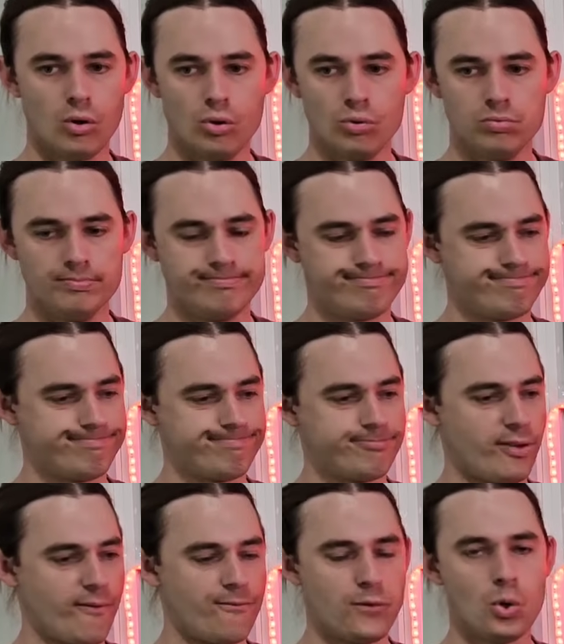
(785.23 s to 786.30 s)
all
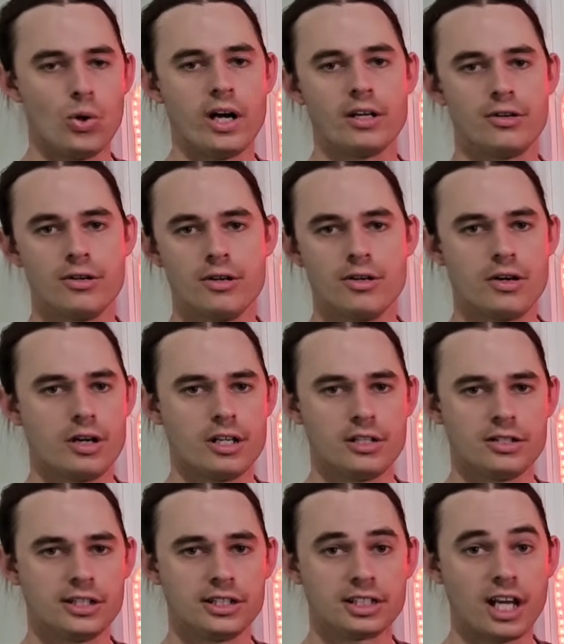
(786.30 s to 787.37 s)

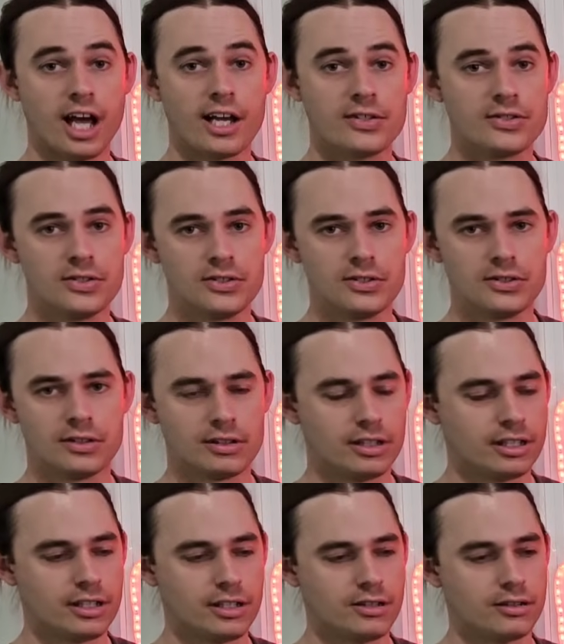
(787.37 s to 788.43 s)
496 cases.
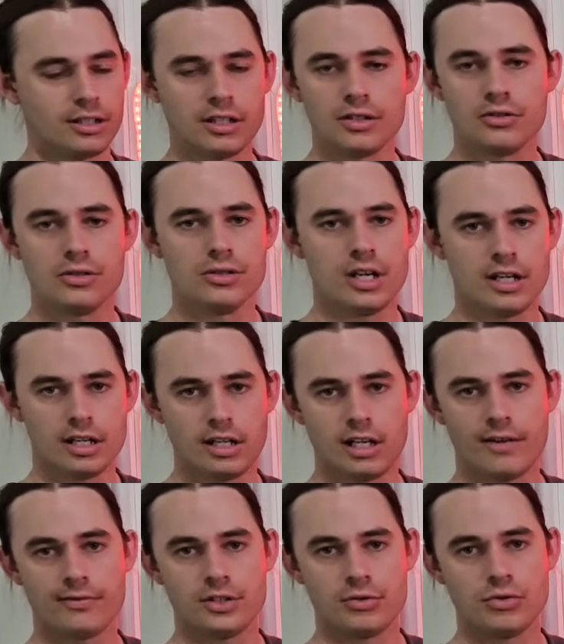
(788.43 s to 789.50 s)
Like, you're not going to do that. You're going
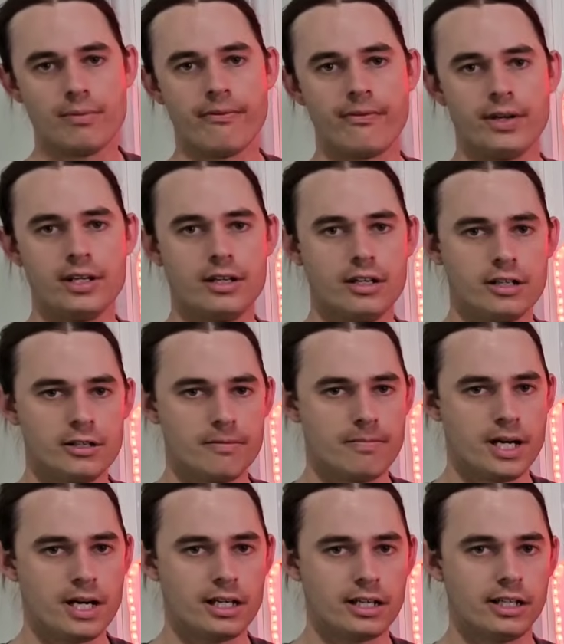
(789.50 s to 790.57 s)
to have to drip feed it into the
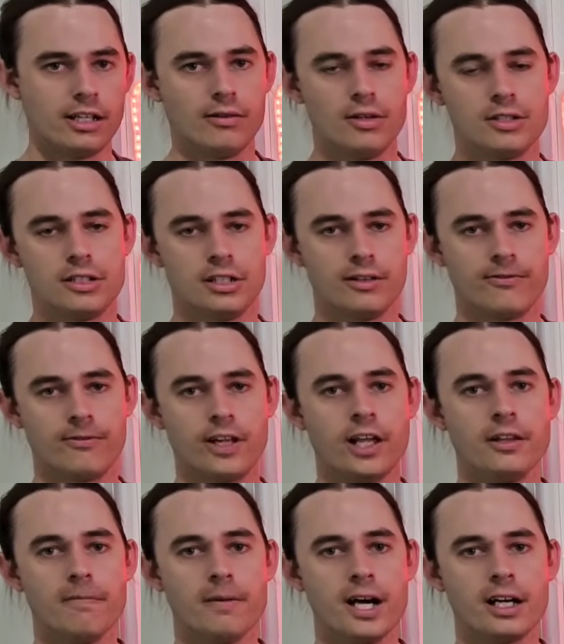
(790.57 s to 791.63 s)
market. Otherwise, you're going to
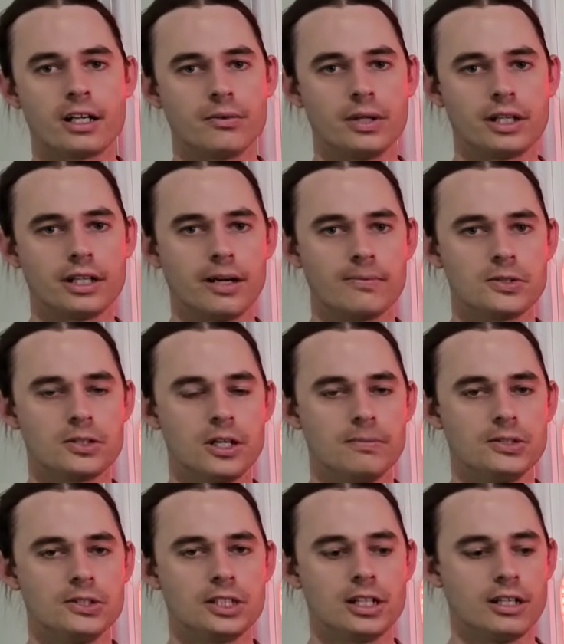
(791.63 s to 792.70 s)
flood the market when it comes
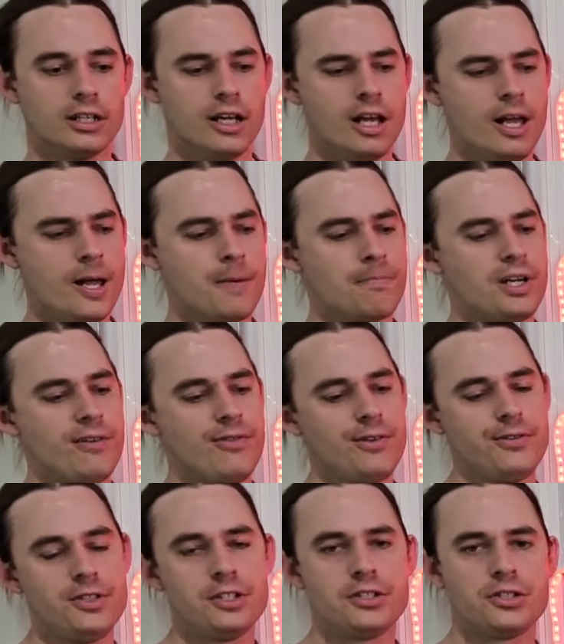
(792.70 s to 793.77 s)
time to sell it. But even
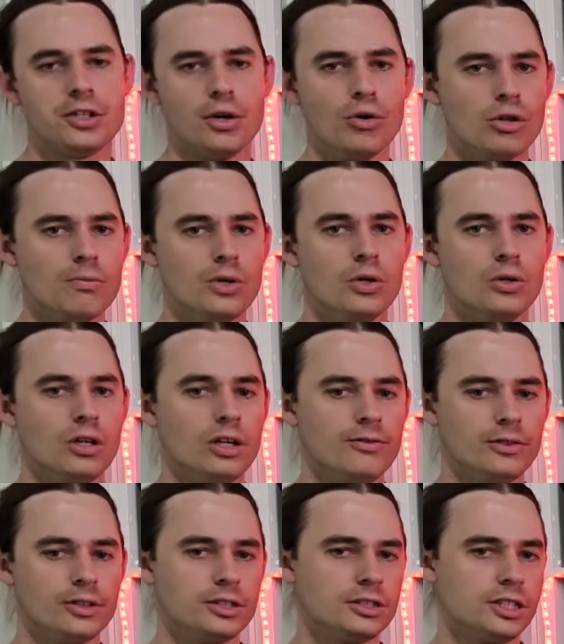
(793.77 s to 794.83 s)
if you sell them all
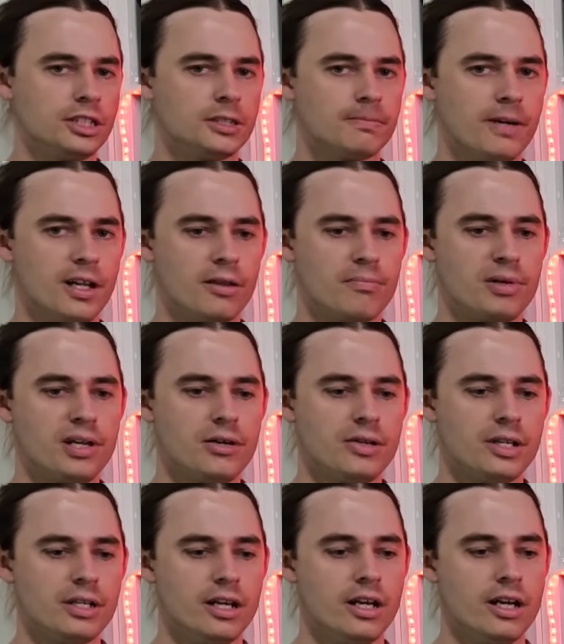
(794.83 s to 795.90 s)
over a 6-month
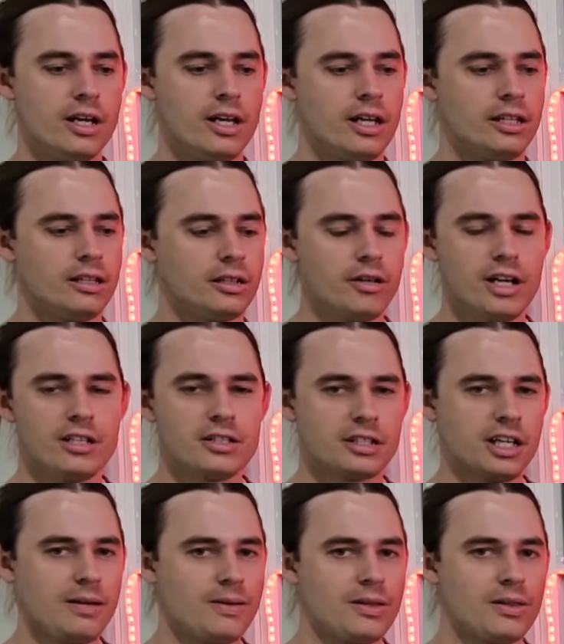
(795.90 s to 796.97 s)
period, in the grand
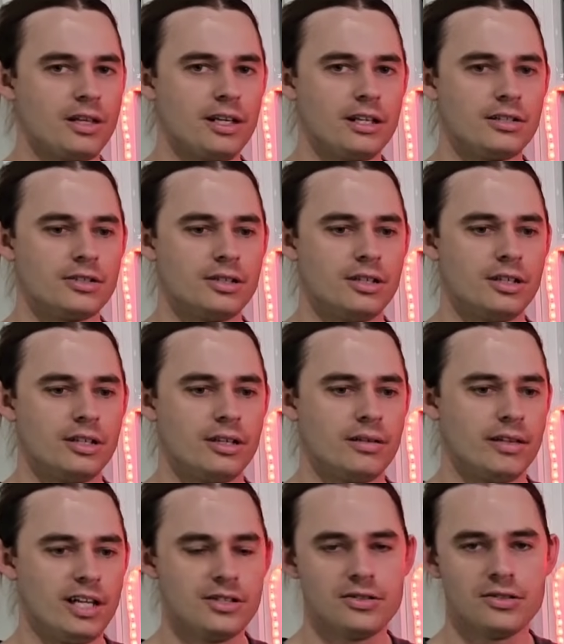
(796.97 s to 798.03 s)
scheme of things,
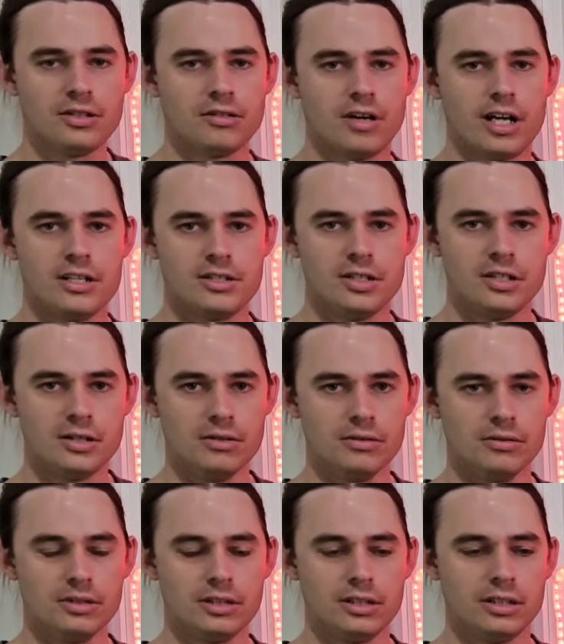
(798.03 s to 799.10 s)
that's not a great
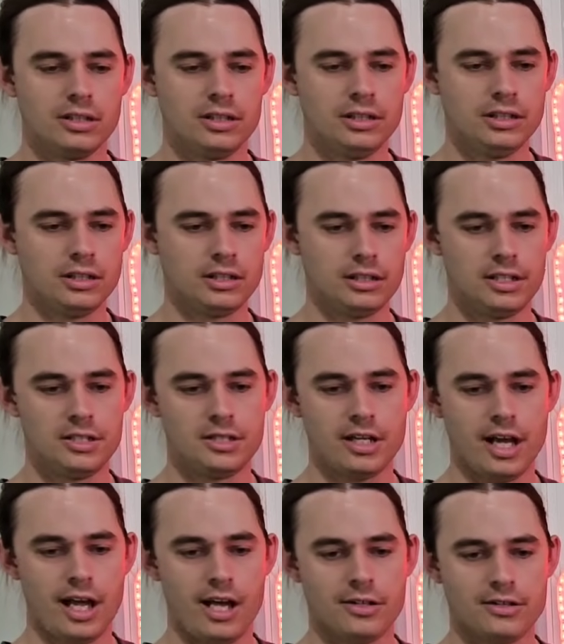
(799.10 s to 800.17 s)
deal. You could list a
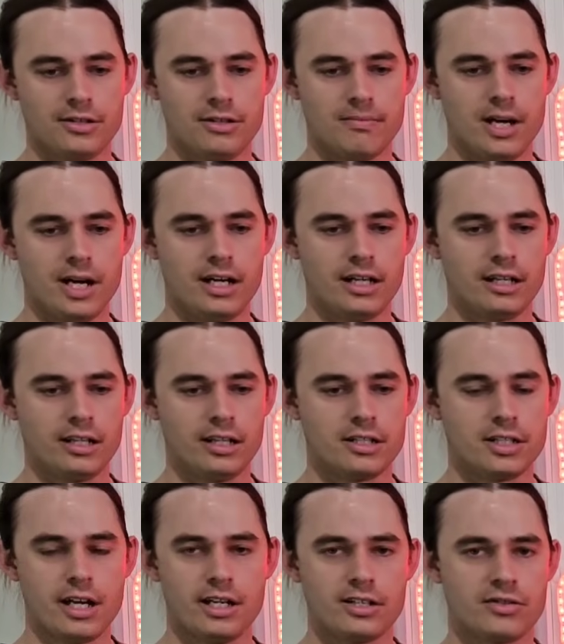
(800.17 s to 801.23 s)
house on the market and
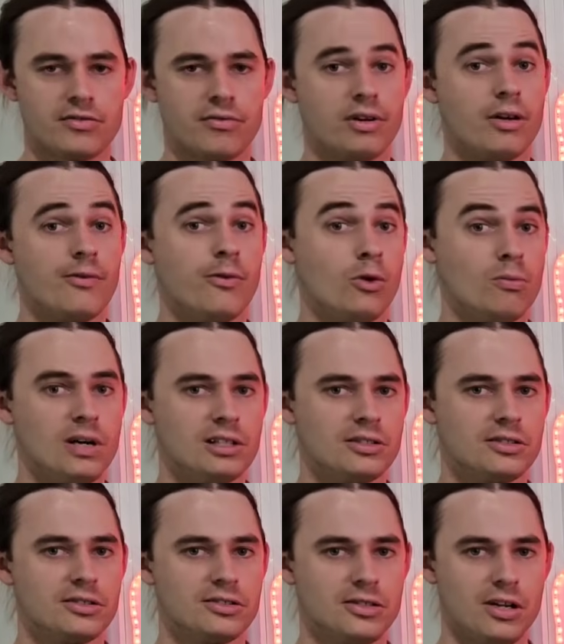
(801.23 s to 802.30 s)
it takes 3 or 4
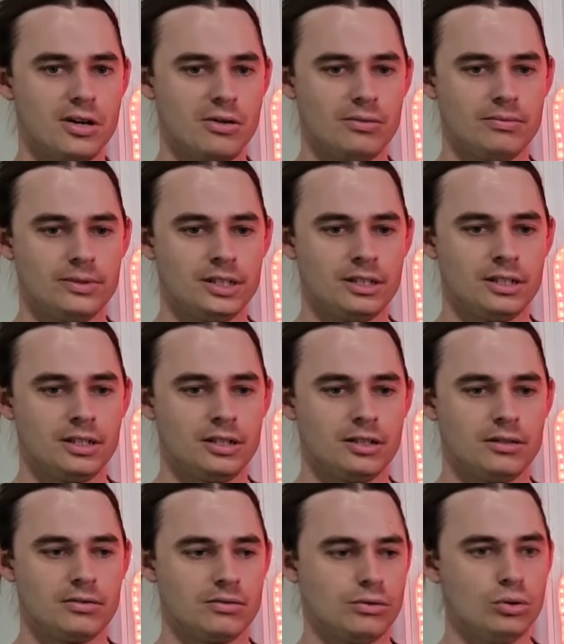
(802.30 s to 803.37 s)
months to sell,
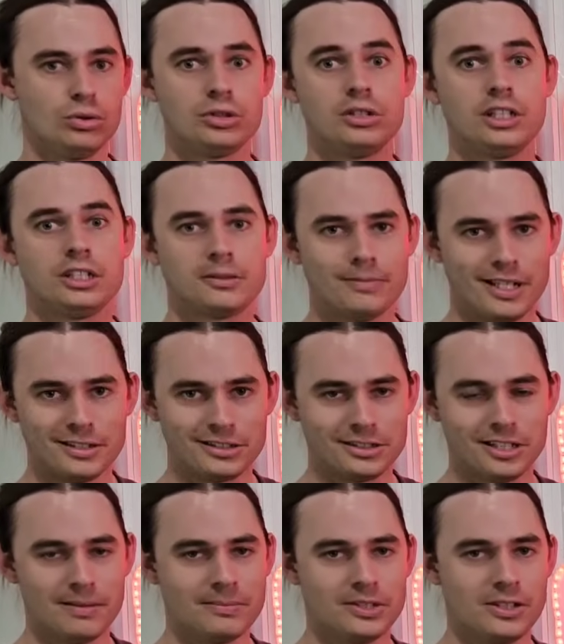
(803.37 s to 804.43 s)
or 6 months
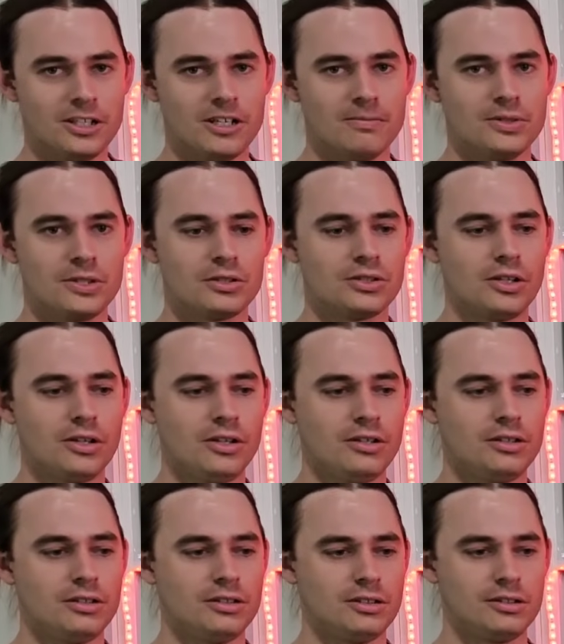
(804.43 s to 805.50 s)
sometimes. So,